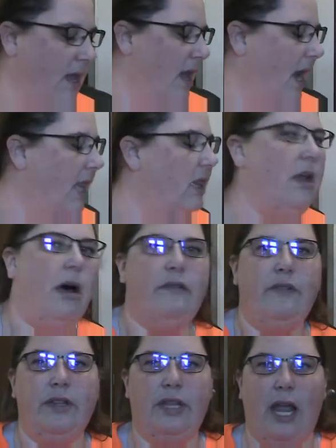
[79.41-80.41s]
I love
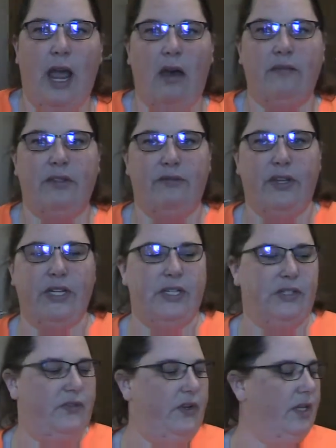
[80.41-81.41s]
that they have the
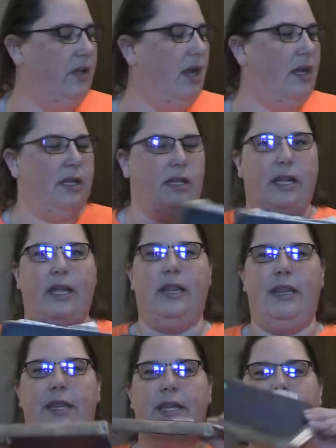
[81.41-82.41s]
vintage feel on it.
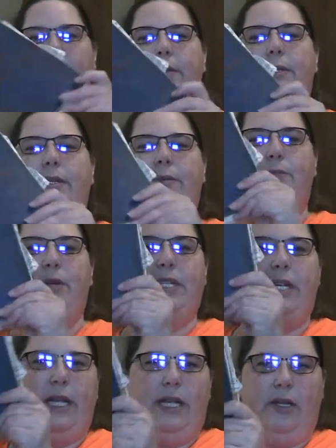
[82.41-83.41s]
Like this
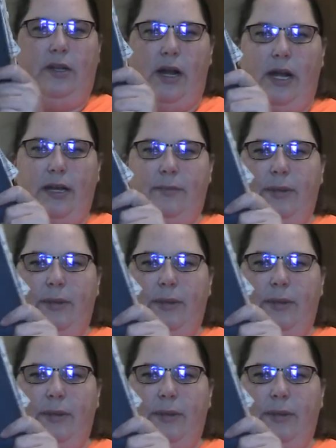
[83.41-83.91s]
particular item